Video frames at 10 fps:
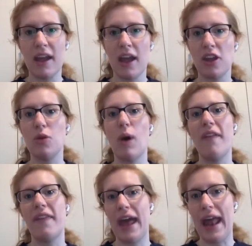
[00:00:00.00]
you want
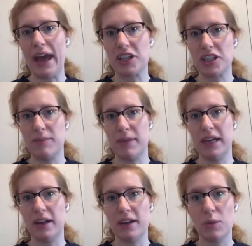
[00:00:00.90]
that actually
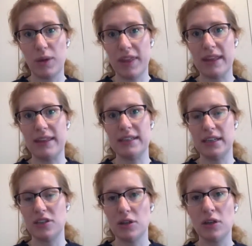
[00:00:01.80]
mirrored within the
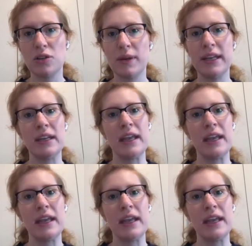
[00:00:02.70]
digital twin.